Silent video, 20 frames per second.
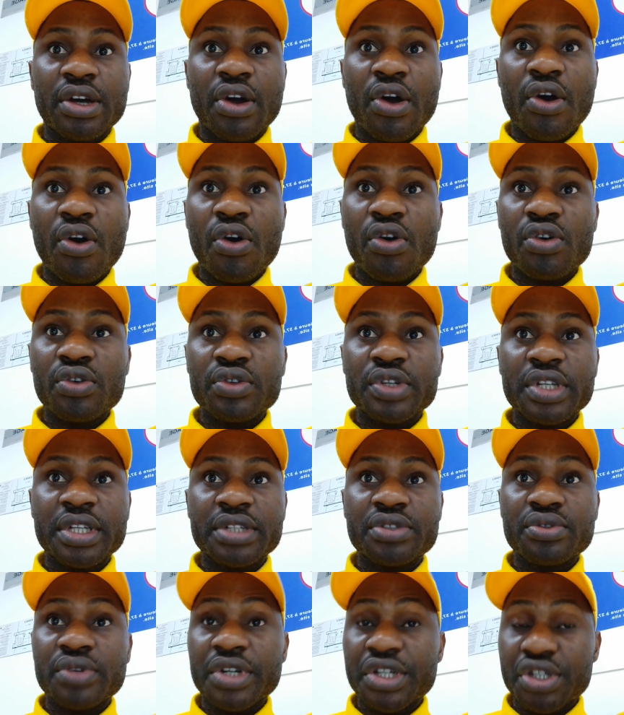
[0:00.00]
All the
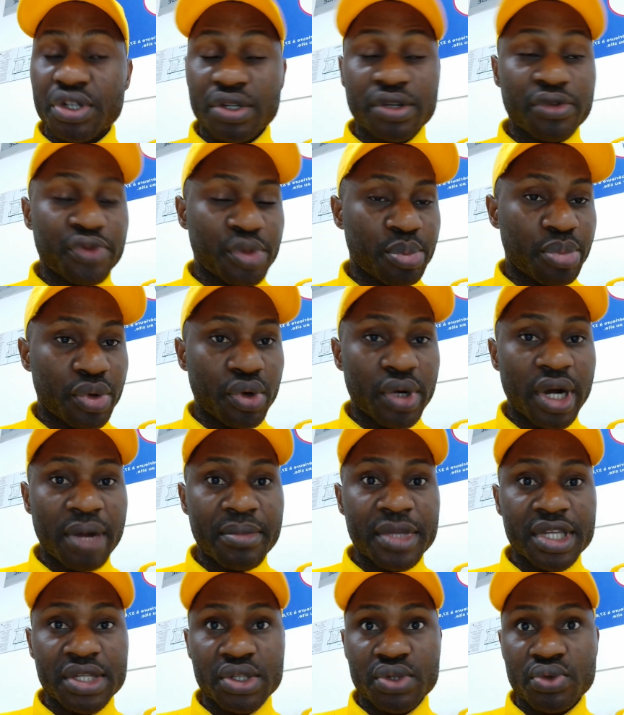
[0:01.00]
duration of the program
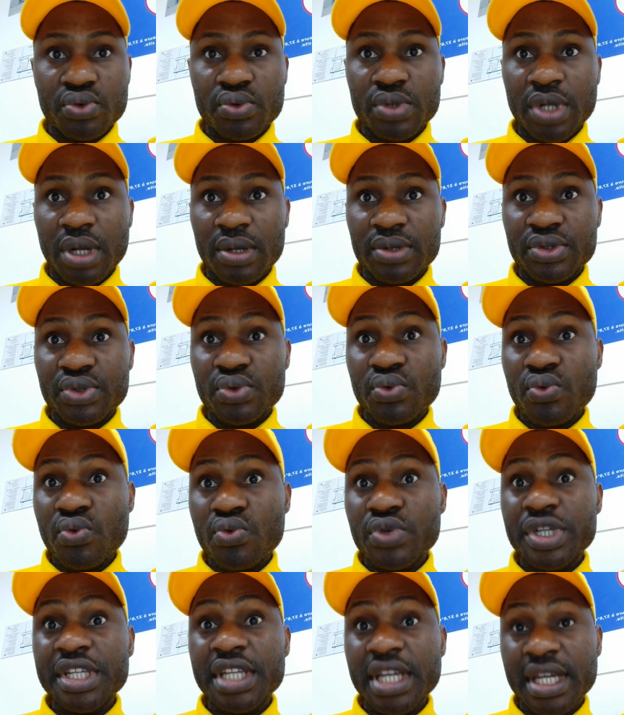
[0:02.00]
is
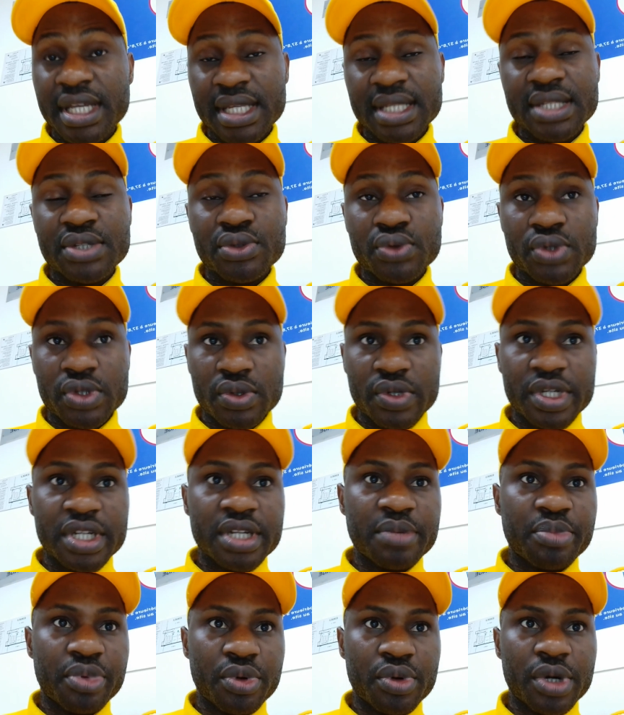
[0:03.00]
2 years to study
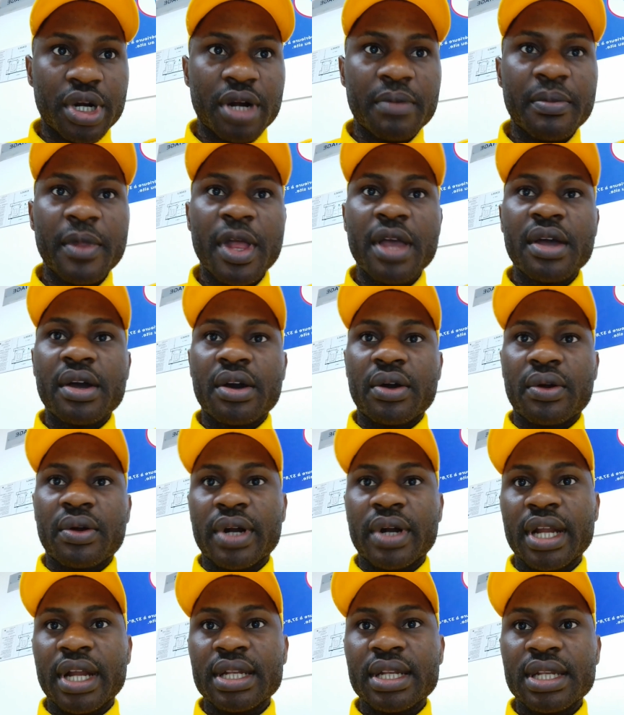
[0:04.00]
the program, all
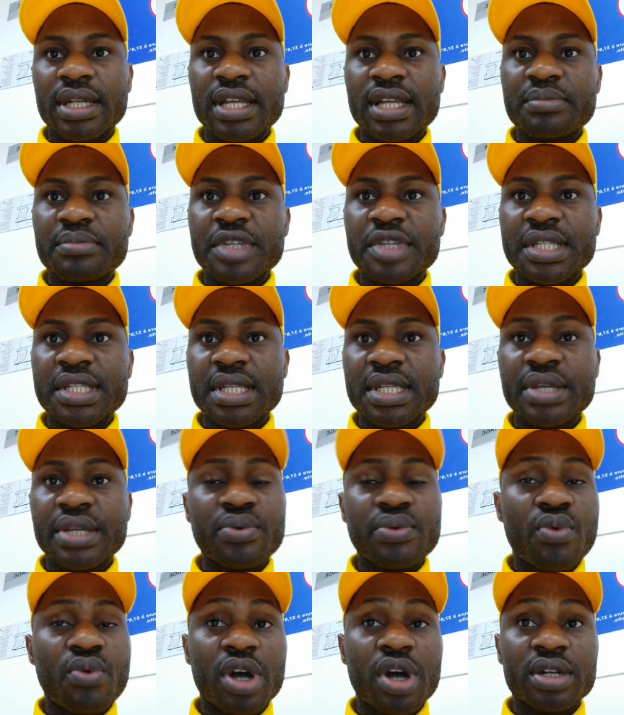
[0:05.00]
right? Let me see
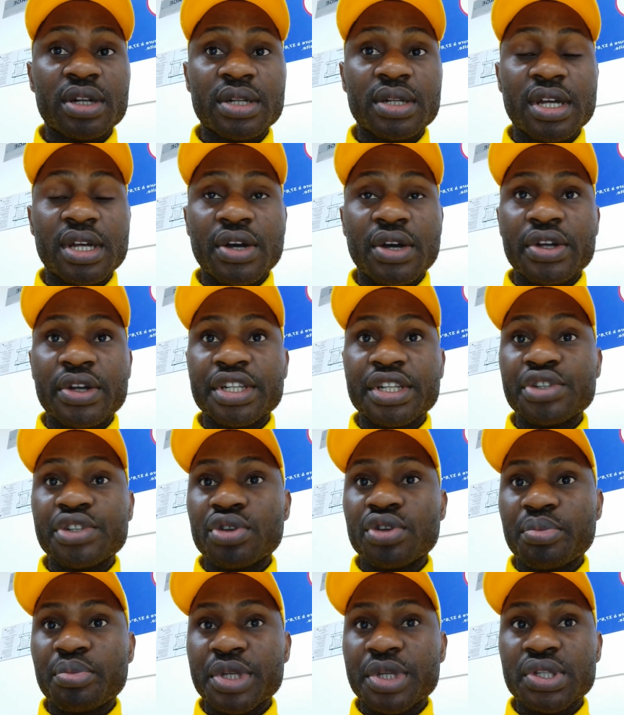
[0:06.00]
what the
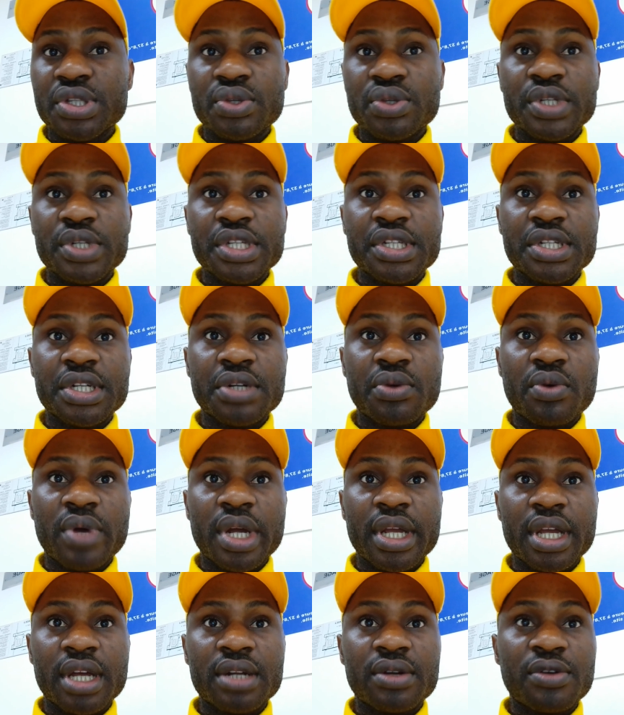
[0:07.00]
European studies
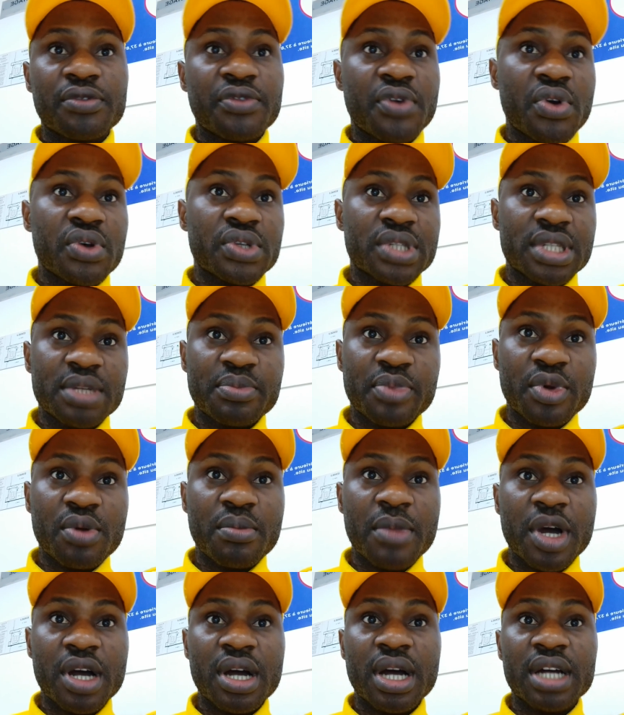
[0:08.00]
required. Of course,
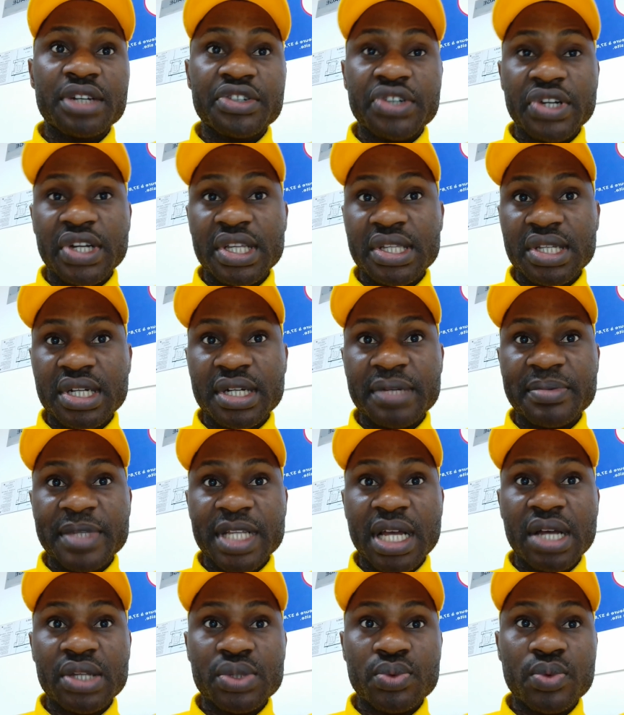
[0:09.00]
diploma and transcripts
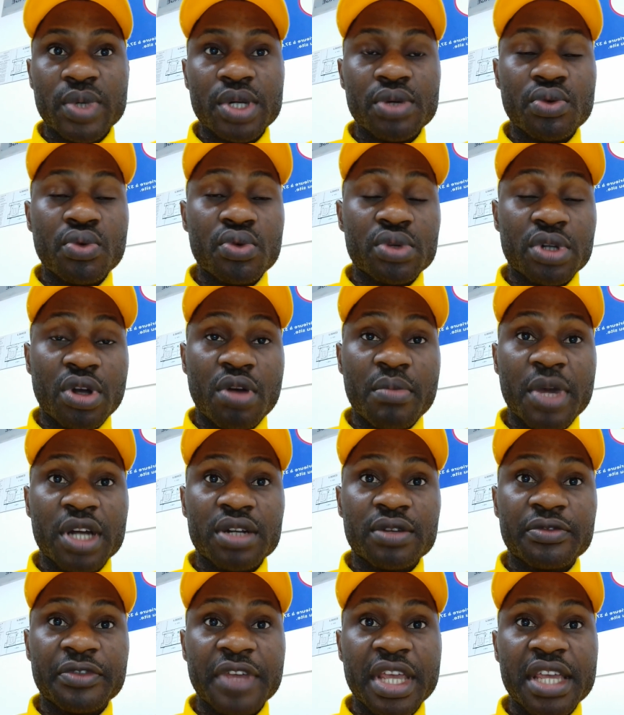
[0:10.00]
as well, good
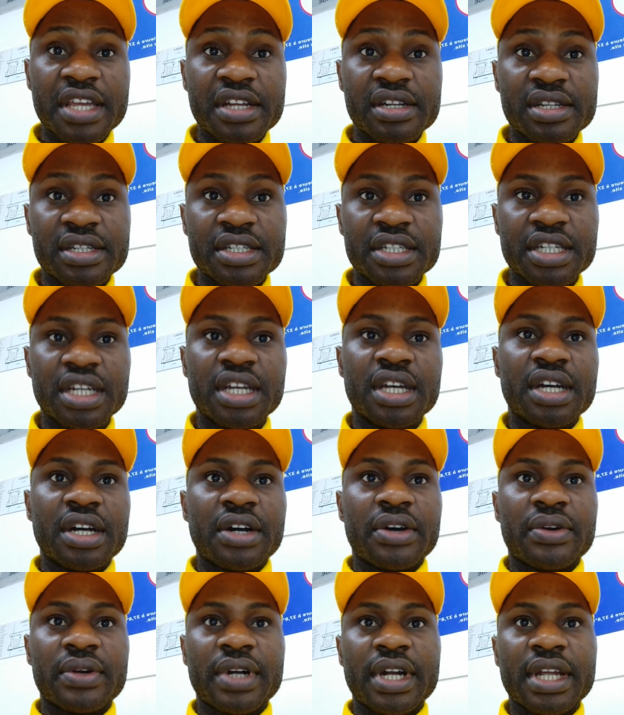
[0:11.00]
command of English,
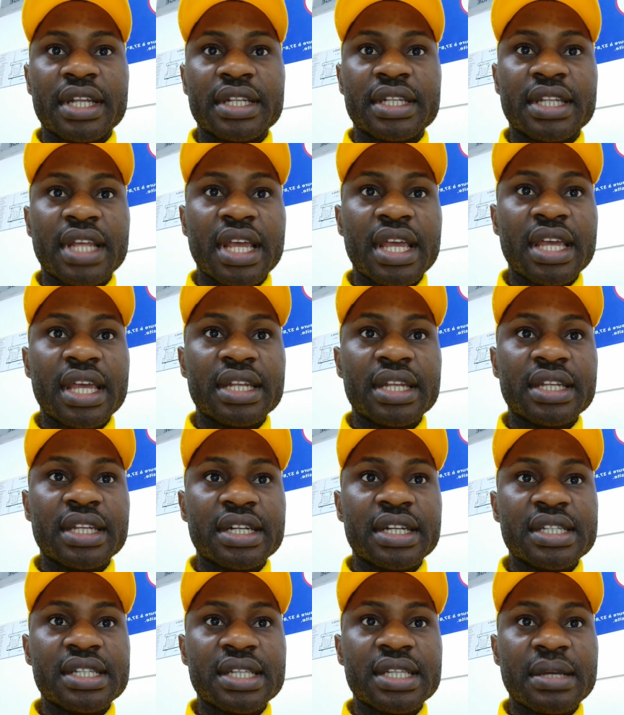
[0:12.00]
all right? Then
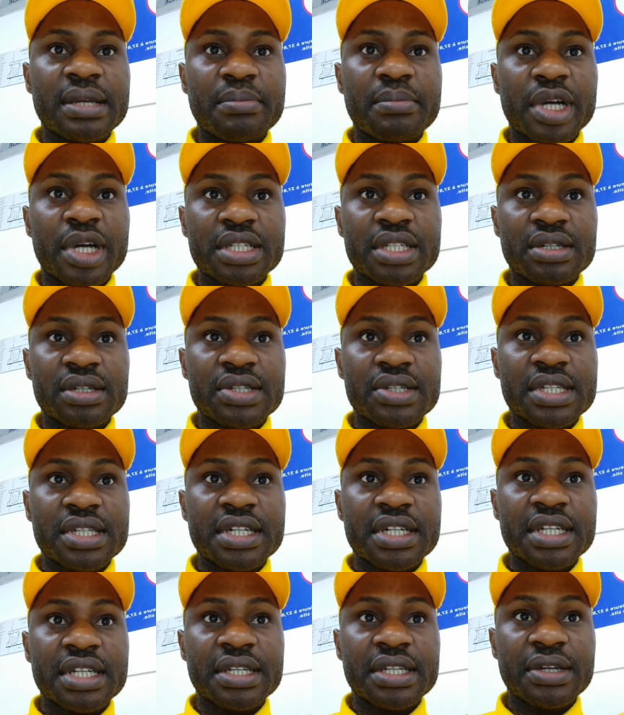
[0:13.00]
there is a bachelor's
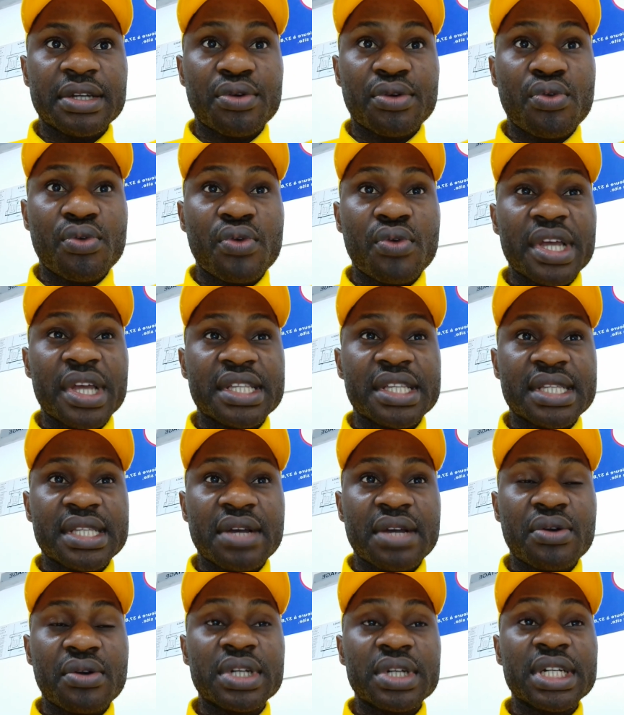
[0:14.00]
degree or a
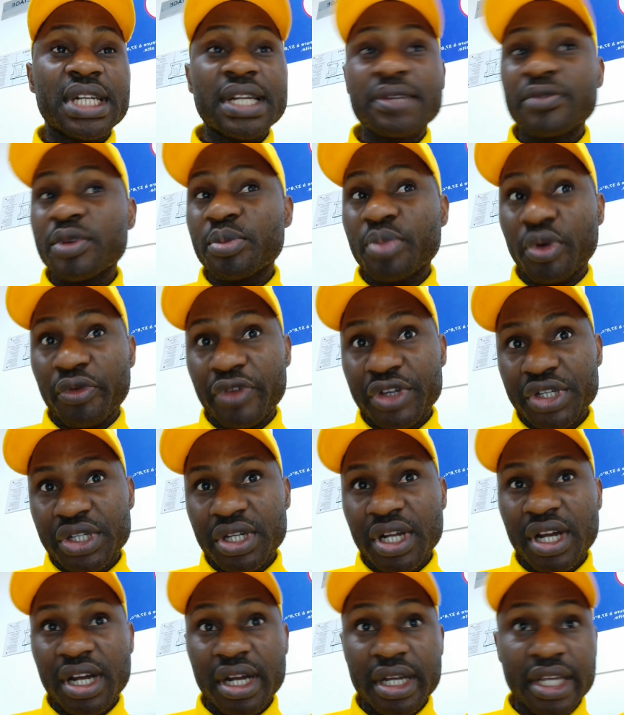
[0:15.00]
second level
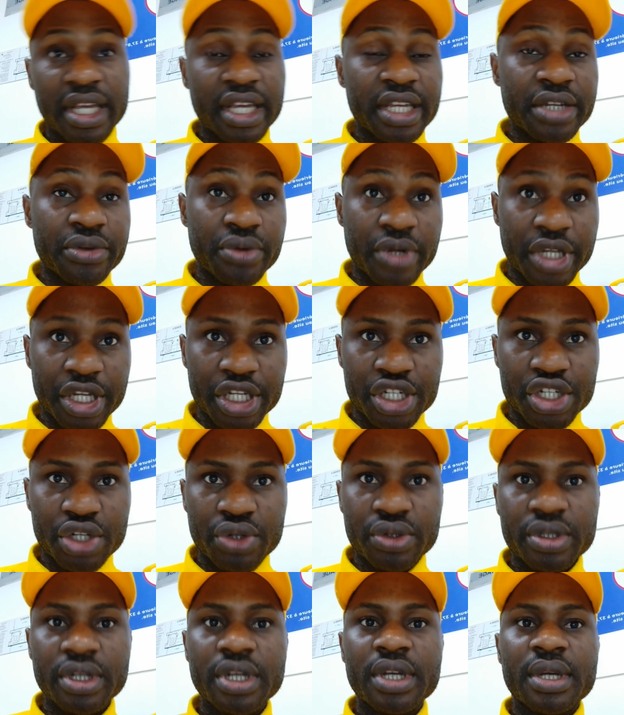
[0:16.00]
professional higher
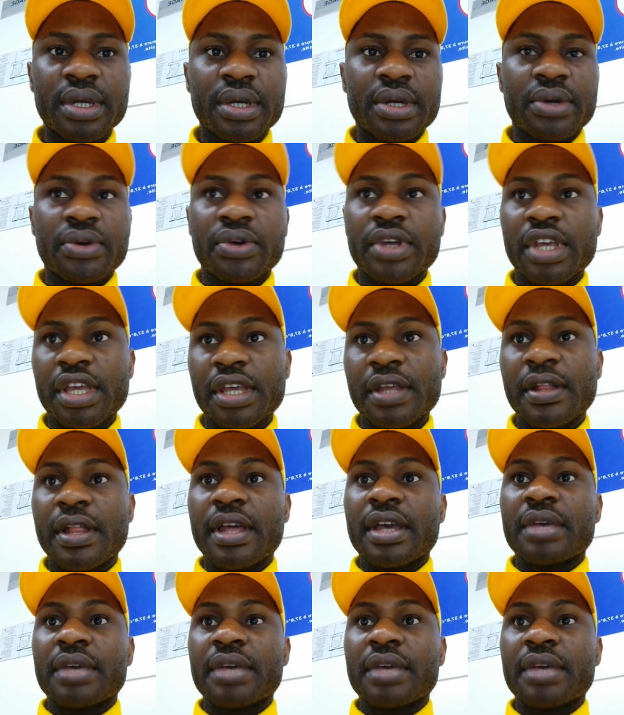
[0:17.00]
education, okay?